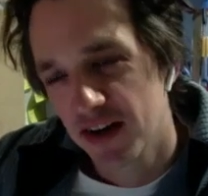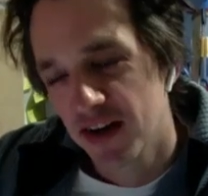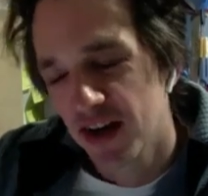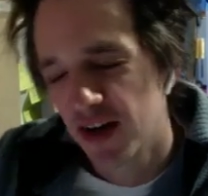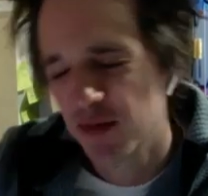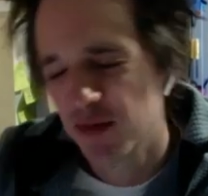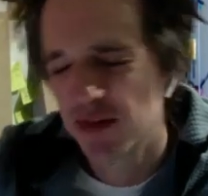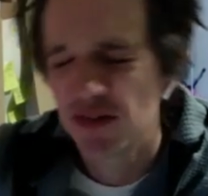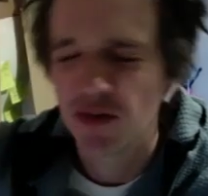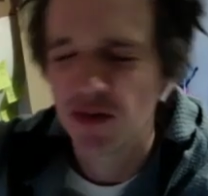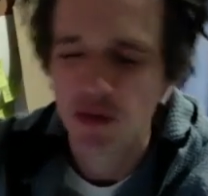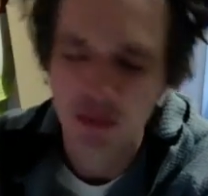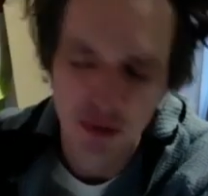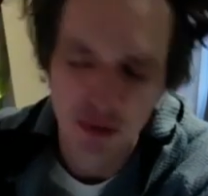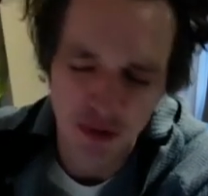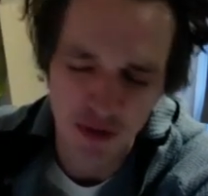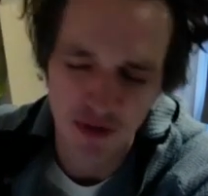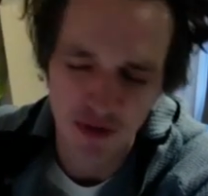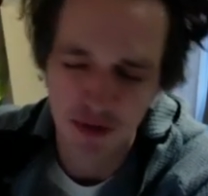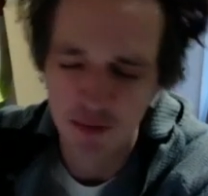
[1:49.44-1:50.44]
I mean, it's not
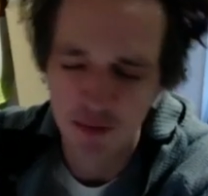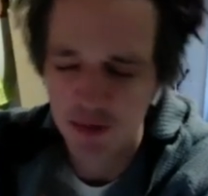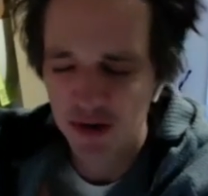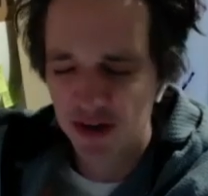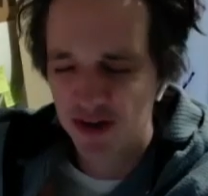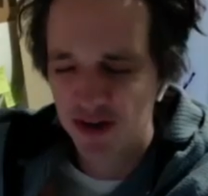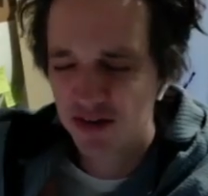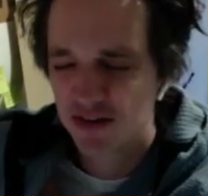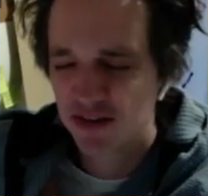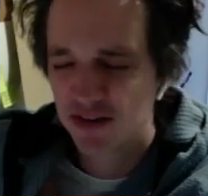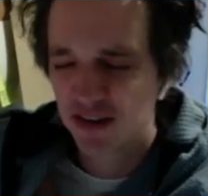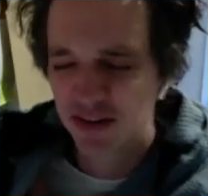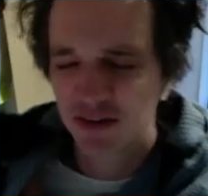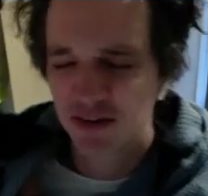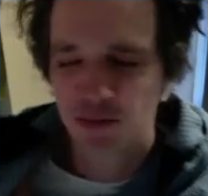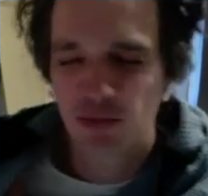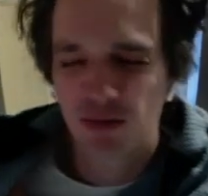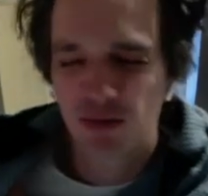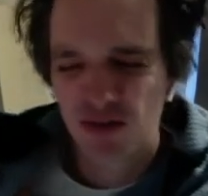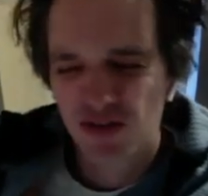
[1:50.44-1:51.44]
boring, but it's
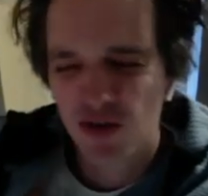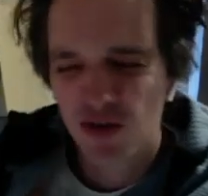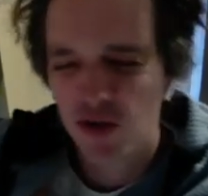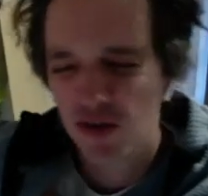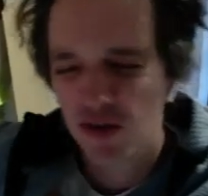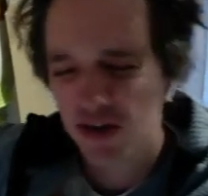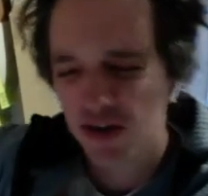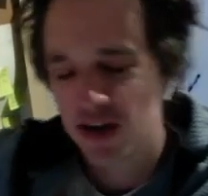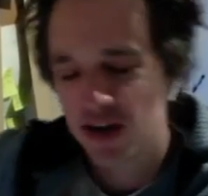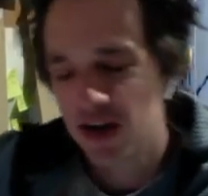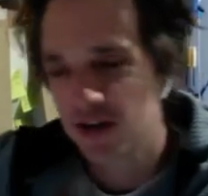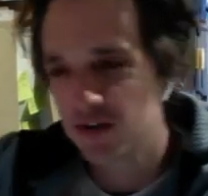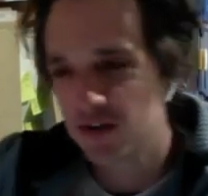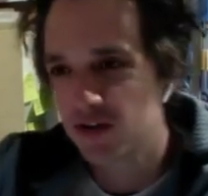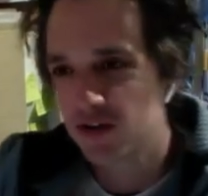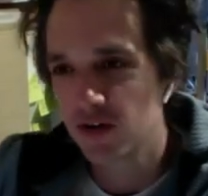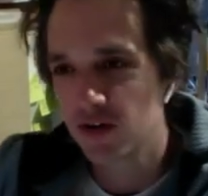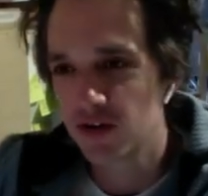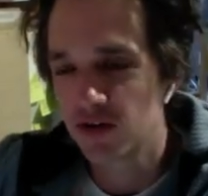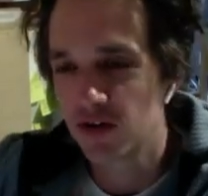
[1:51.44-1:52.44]
we've already kind of
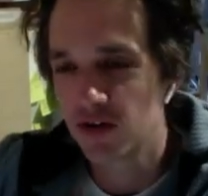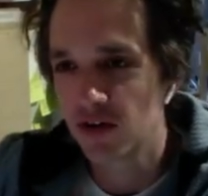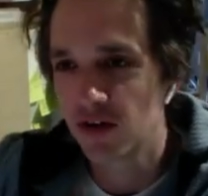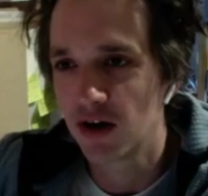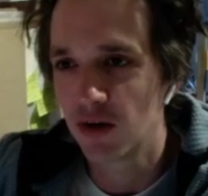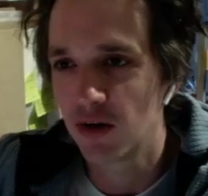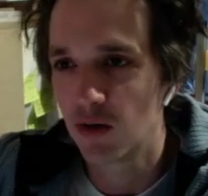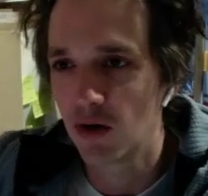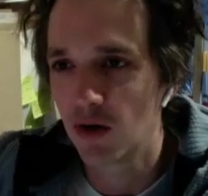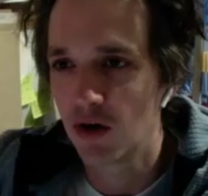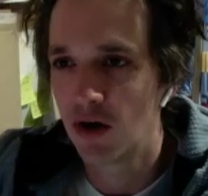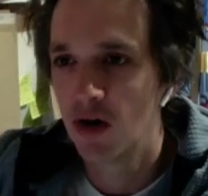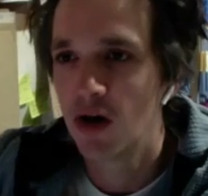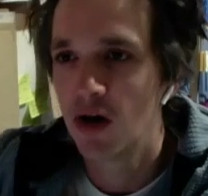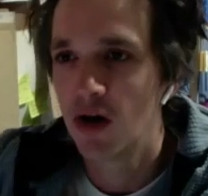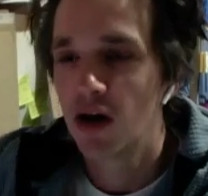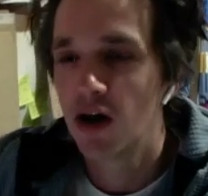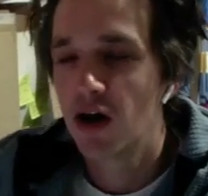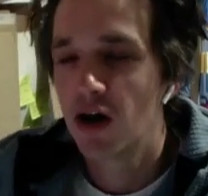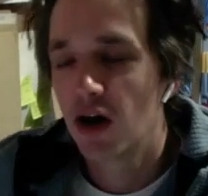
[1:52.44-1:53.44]
touched on that one.
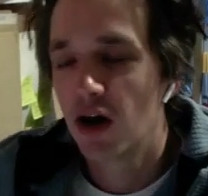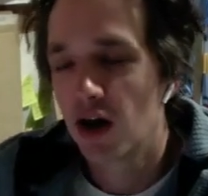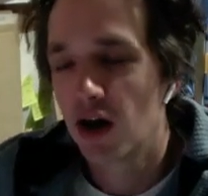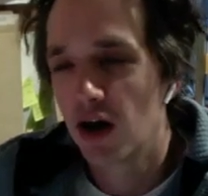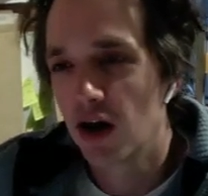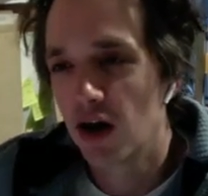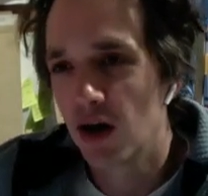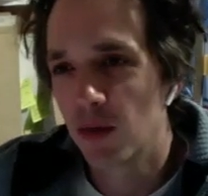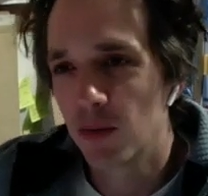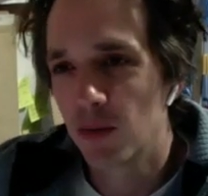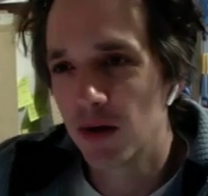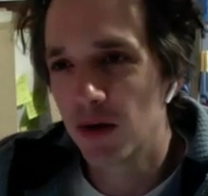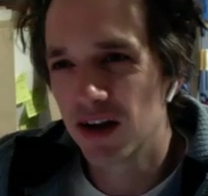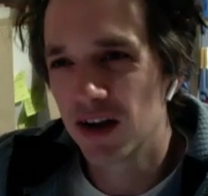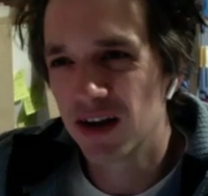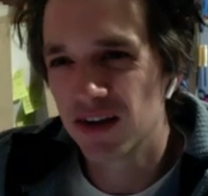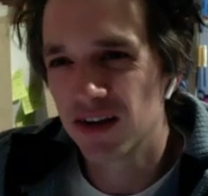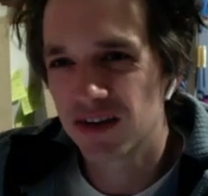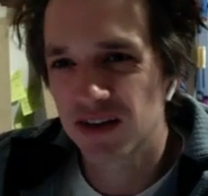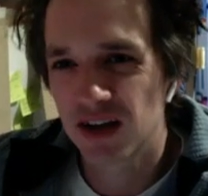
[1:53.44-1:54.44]
Yeah. And
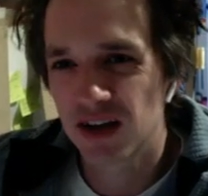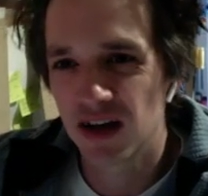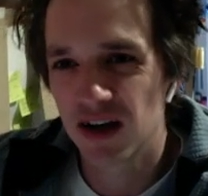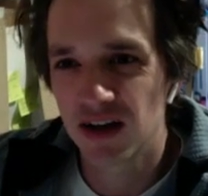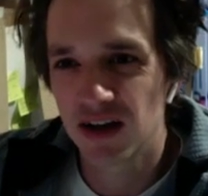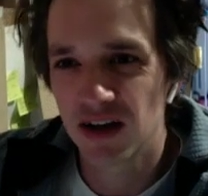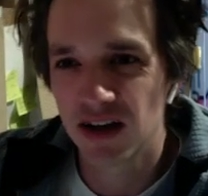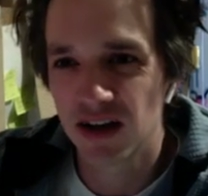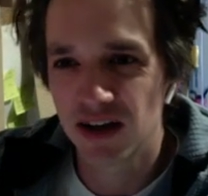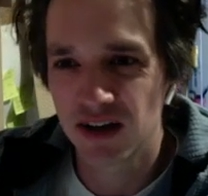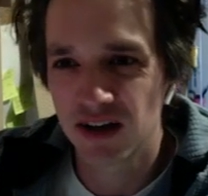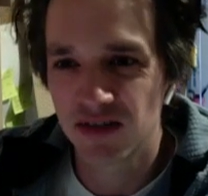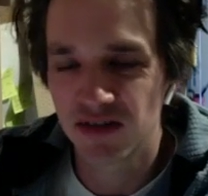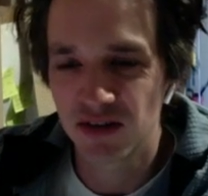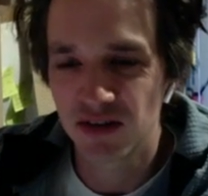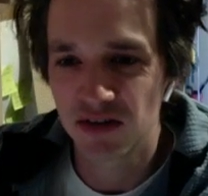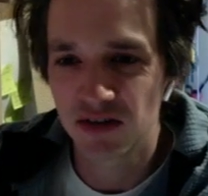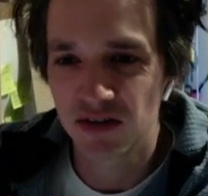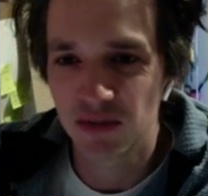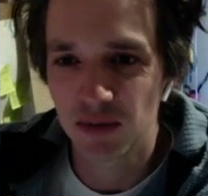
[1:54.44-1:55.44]
that's kind of like
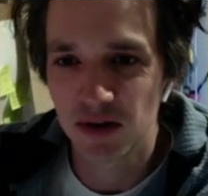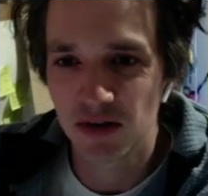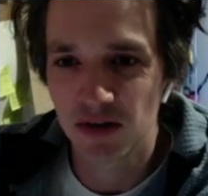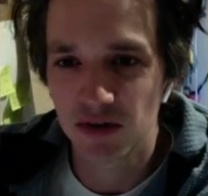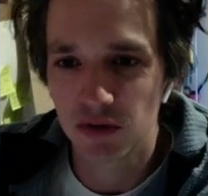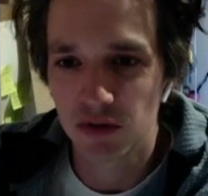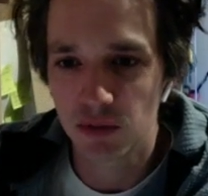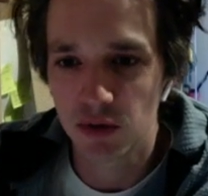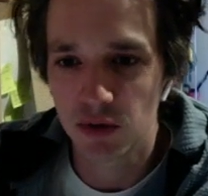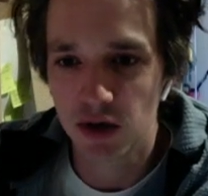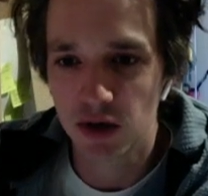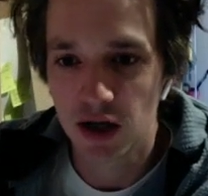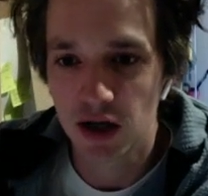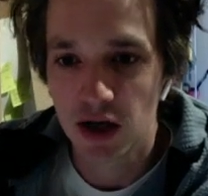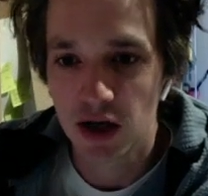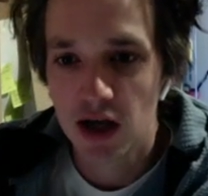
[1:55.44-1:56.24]
feels a bit too worky.